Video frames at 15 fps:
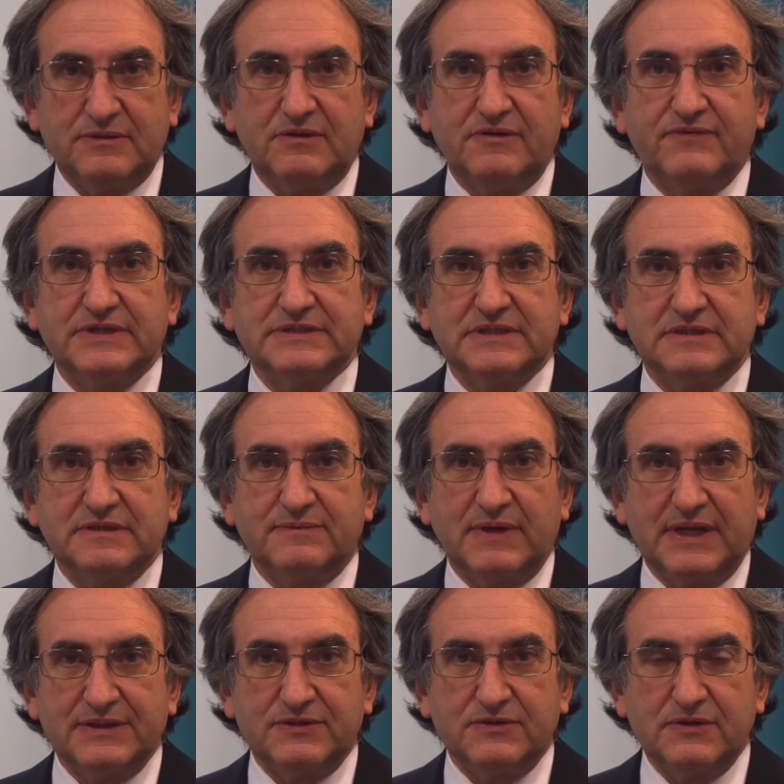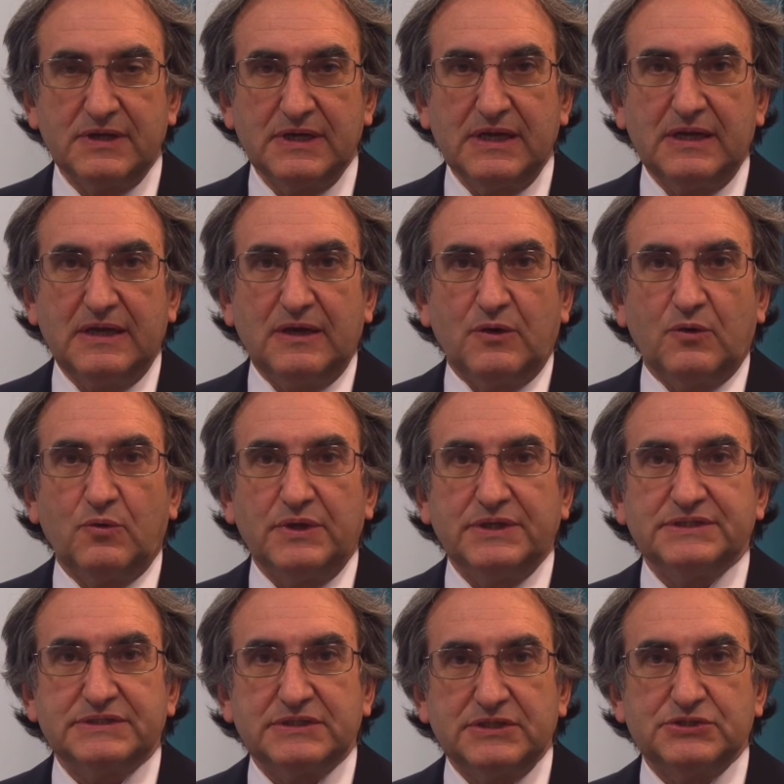University of London, who
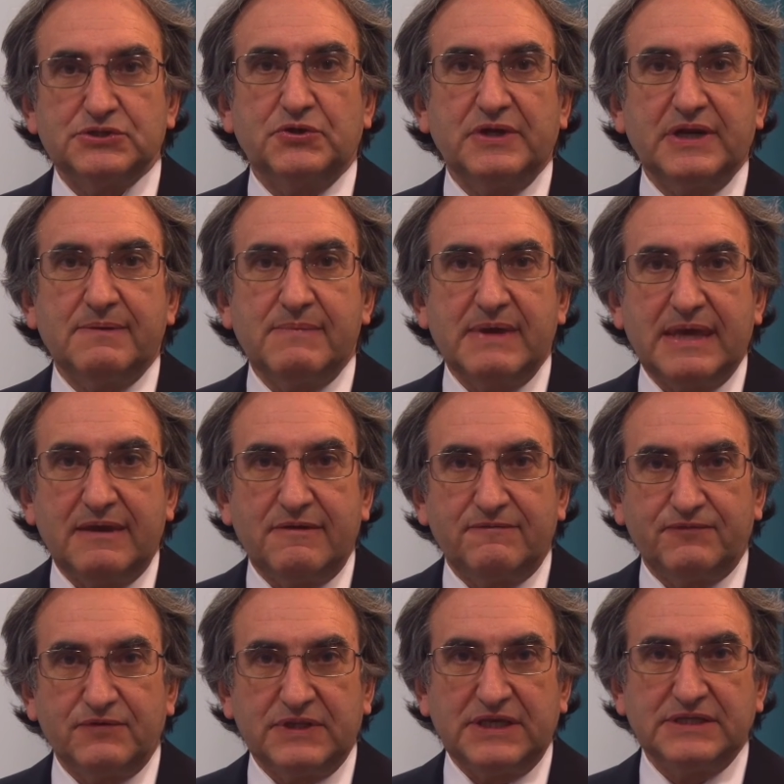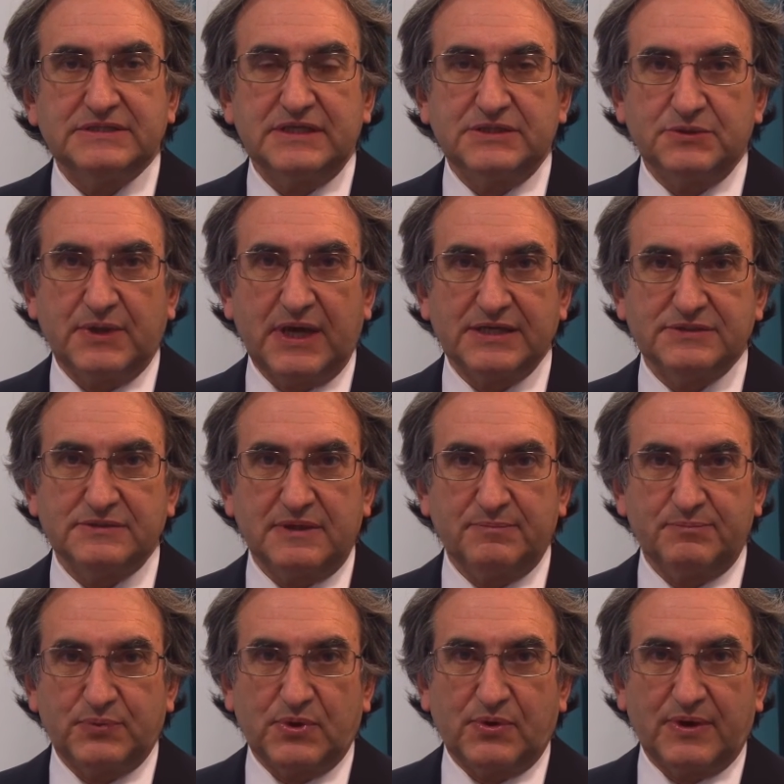is joining me for this educational
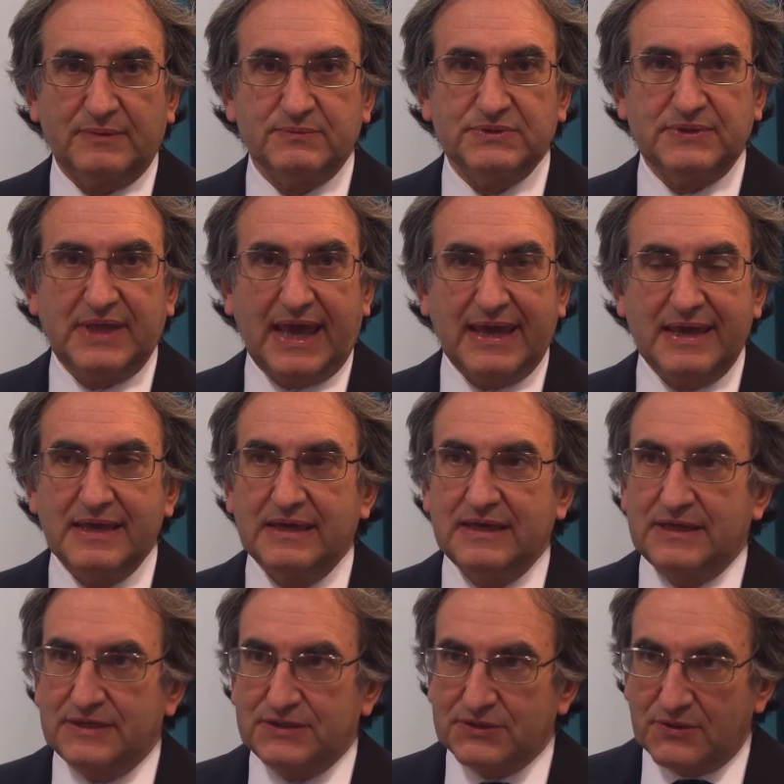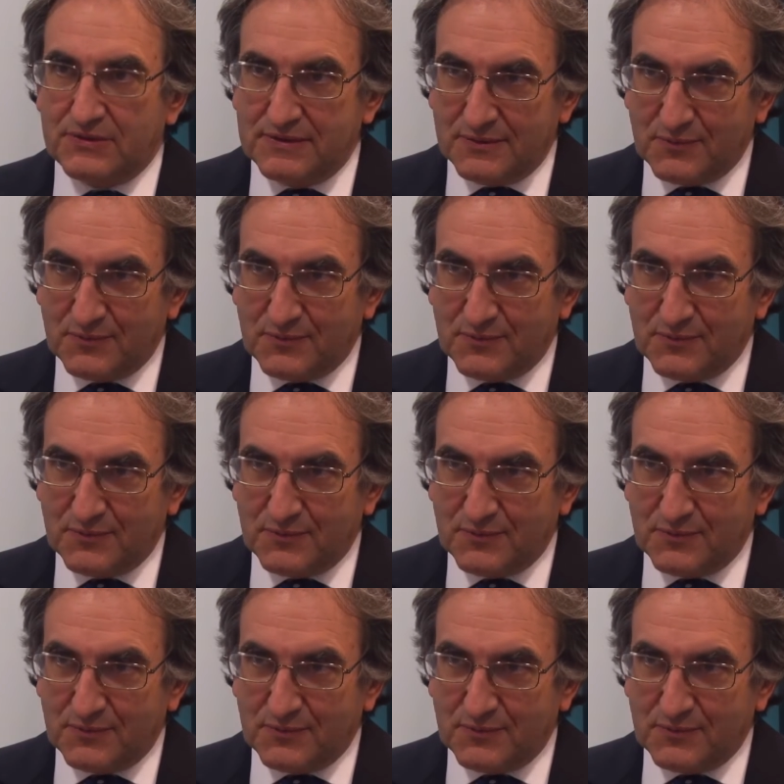program today. John,